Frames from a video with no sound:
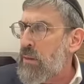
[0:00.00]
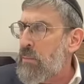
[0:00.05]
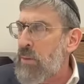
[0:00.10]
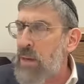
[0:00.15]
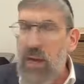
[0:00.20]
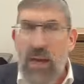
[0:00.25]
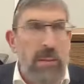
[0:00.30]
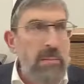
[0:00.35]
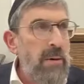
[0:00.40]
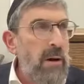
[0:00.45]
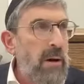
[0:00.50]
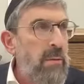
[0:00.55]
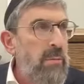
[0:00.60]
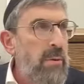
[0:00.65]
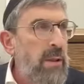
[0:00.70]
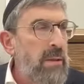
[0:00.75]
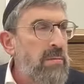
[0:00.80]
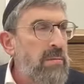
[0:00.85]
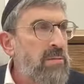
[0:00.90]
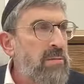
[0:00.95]
Behema,
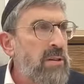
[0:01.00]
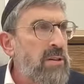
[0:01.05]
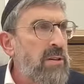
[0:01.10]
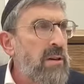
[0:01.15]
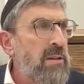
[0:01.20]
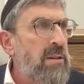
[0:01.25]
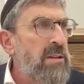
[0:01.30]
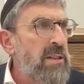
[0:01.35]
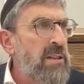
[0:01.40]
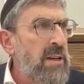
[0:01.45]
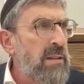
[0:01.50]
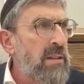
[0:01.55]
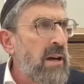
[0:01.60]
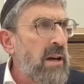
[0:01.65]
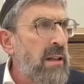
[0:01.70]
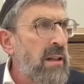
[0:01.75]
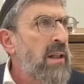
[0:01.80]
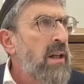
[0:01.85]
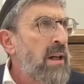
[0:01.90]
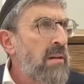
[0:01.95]
whether it was Rosh Chodesh
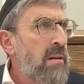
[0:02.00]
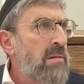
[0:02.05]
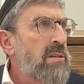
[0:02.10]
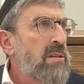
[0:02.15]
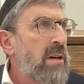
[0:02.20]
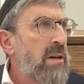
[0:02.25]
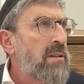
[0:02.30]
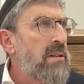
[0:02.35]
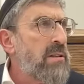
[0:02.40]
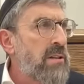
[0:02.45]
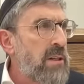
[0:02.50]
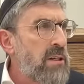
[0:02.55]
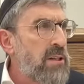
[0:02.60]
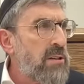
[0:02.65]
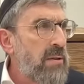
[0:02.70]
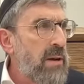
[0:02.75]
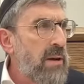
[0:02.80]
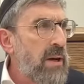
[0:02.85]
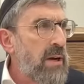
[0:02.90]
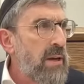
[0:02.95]
Elul or Rosh Chodesh
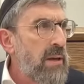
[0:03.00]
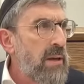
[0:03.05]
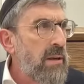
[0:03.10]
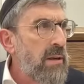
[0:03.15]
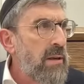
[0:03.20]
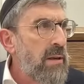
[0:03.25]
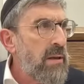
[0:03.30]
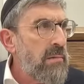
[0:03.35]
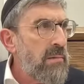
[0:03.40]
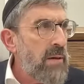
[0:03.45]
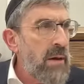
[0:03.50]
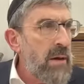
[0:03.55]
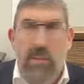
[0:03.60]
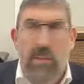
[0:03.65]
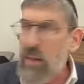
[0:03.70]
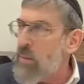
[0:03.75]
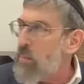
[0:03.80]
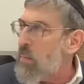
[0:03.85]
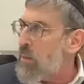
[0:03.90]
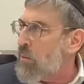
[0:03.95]
Tishrei, right? The
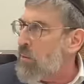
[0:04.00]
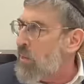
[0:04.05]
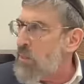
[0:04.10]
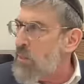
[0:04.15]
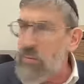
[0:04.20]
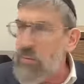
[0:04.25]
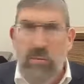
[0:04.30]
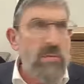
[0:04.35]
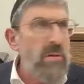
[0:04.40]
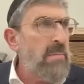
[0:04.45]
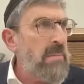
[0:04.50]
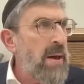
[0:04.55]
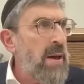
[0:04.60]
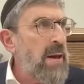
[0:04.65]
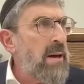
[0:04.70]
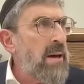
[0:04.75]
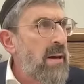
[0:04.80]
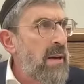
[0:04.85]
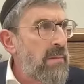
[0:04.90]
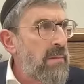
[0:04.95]
Machloikis between Reb
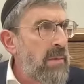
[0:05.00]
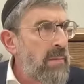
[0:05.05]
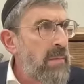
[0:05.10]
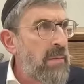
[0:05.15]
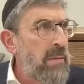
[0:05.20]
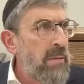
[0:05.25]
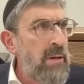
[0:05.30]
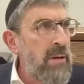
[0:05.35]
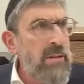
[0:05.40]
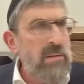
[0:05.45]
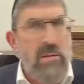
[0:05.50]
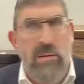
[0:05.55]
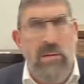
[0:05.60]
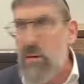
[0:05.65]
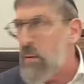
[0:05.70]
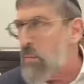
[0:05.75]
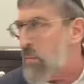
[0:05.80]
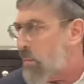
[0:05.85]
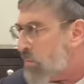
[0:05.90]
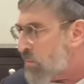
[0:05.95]
Meir and Reb
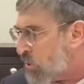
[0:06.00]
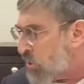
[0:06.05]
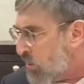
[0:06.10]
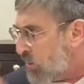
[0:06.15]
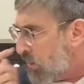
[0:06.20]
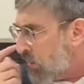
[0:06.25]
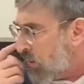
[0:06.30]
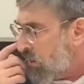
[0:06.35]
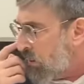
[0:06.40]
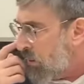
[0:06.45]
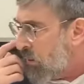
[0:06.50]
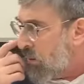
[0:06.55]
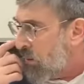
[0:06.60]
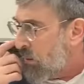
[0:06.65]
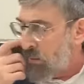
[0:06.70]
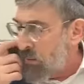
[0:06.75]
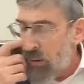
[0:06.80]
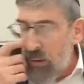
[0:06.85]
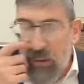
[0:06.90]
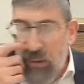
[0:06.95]
Elazar and Reb Shimon.
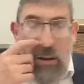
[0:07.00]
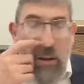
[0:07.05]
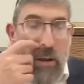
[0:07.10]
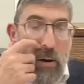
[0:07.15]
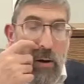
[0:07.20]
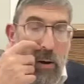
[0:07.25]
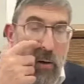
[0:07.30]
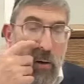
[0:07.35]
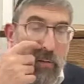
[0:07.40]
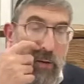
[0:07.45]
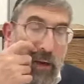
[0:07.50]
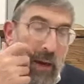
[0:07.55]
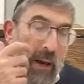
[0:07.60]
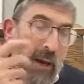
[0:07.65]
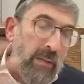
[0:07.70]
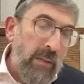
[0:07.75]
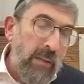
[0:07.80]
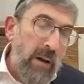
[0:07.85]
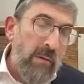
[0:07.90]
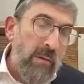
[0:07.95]
Right over
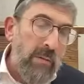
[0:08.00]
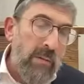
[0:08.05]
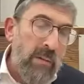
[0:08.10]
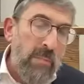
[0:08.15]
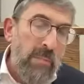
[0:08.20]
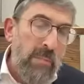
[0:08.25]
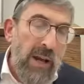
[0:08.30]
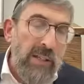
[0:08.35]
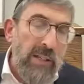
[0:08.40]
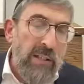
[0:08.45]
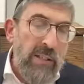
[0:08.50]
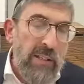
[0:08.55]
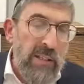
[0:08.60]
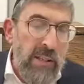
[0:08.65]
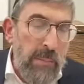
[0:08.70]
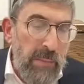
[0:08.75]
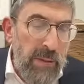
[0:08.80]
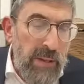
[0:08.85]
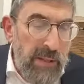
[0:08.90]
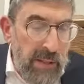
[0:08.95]
here, no. The Brisa is
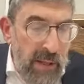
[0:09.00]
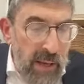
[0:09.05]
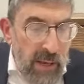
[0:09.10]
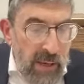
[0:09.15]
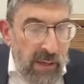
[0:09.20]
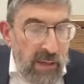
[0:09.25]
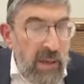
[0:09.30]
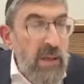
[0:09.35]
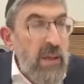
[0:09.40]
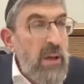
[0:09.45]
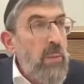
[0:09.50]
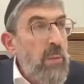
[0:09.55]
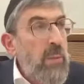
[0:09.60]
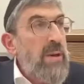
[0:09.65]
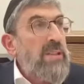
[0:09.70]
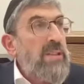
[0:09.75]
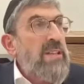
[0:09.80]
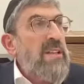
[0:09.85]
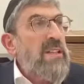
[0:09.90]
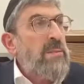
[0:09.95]
simply saying when
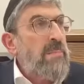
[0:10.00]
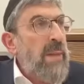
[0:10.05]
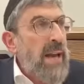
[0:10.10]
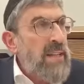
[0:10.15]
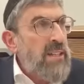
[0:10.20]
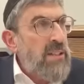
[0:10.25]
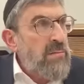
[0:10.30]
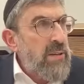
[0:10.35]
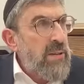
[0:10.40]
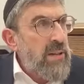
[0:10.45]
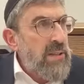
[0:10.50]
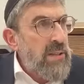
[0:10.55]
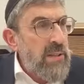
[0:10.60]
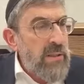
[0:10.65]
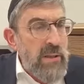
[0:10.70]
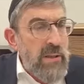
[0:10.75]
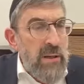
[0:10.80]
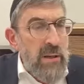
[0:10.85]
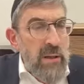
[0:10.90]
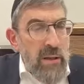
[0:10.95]
it says
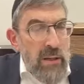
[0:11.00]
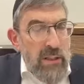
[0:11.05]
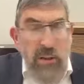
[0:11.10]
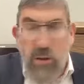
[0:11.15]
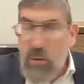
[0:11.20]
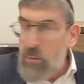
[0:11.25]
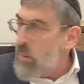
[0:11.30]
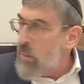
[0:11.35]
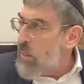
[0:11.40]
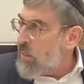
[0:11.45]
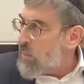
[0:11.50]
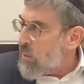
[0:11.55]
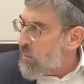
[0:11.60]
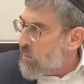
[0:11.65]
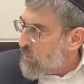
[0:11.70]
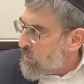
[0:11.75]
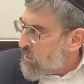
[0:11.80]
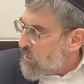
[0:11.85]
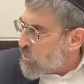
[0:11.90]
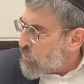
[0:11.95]
Maisris, it's going
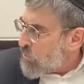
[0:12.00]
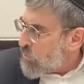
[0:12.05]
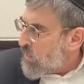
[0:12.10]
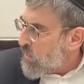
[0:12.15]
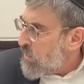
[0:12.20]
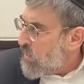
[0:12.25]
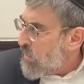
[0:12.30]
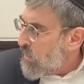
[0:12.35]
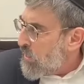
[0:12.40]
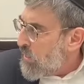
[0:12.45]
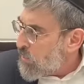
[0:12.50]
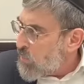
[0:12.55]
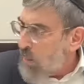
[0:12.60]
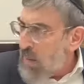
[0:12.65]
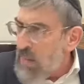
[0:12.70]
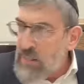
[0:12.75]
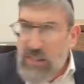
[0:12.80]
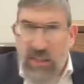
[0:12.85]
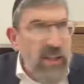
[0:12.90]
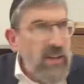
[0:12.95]
Tishrei. It's
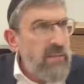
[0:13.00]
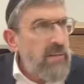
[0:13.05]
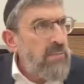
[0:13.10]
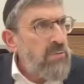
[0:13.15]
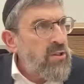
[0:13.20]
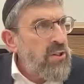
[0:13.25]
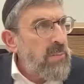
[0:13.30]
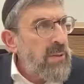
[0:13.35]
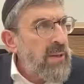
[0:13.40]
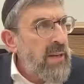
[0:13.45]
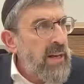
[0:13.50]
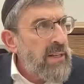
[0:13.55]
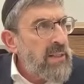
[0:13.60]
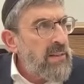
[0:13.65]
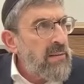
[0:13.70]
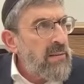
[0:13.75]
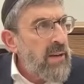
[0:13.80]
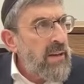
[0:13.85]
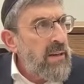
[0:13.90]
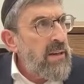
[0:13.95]
passing like Rav Shimon, guys.
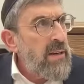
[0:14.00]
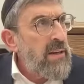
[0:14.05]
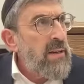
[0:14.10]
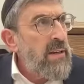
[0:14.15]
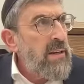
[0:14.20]
Right?